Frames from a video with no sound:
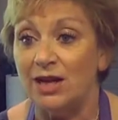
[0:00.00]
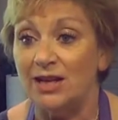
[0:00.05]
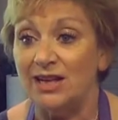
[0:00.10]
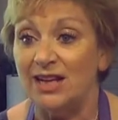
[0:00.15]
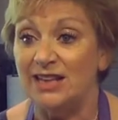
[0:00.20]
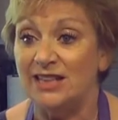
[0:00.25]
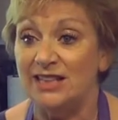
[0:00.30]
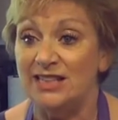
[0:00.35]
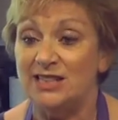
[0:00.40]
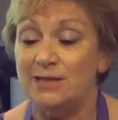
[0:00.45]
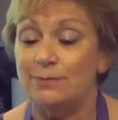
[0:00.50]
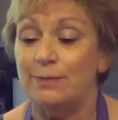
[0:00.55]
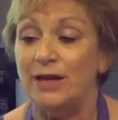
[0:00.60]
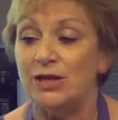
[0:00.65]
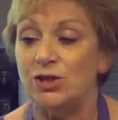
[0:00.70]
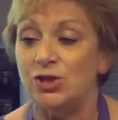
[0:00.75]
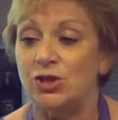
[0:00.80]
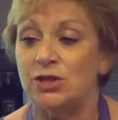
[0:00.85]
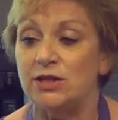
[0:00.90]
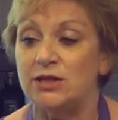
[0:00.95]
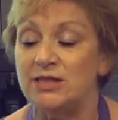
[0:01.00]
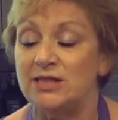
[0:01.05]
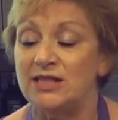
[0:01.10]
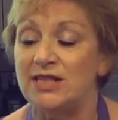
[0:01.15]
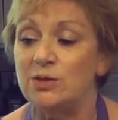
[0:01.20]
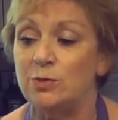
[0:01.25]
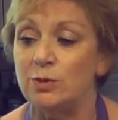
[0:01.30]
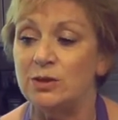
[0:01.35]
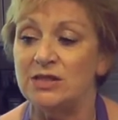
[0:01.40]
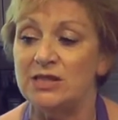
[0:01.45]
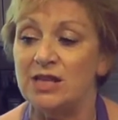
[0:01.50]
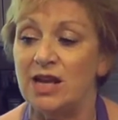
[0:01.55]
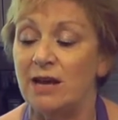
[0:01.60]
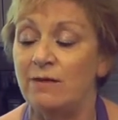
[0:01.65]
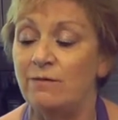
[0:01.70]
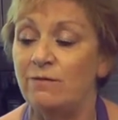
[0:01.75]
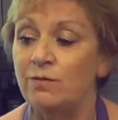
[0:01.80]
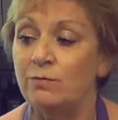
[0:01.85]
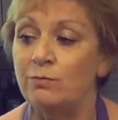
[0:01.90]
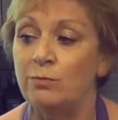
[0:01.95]
I like these spatulas. These ones
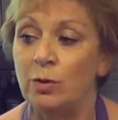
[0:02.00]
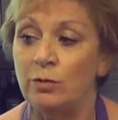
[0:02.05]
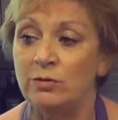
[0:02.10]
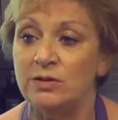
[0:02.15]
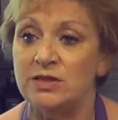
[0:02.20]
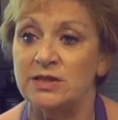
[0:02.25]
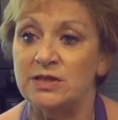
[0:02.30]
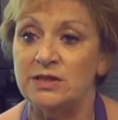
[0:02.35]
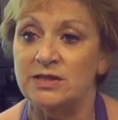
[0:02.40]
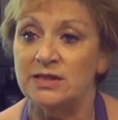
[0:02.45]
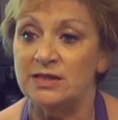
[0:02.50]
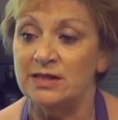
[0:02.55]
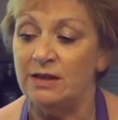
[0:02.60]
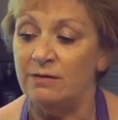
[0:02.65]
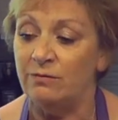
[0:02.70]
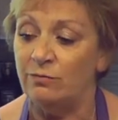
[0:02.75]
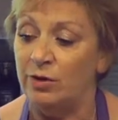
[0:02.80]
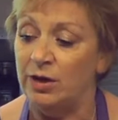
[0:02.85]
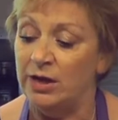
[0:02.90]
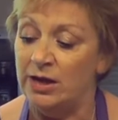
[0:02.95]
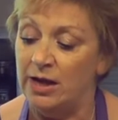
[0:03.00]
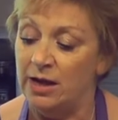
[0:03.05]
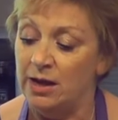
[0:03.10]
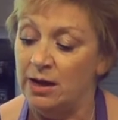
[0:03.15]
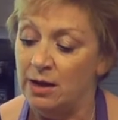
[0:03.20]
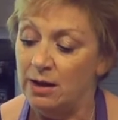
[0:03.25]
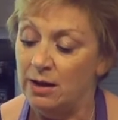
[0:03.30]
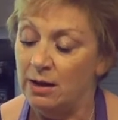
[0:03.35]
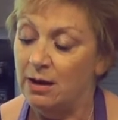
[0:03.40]
came from Morrison's and they're really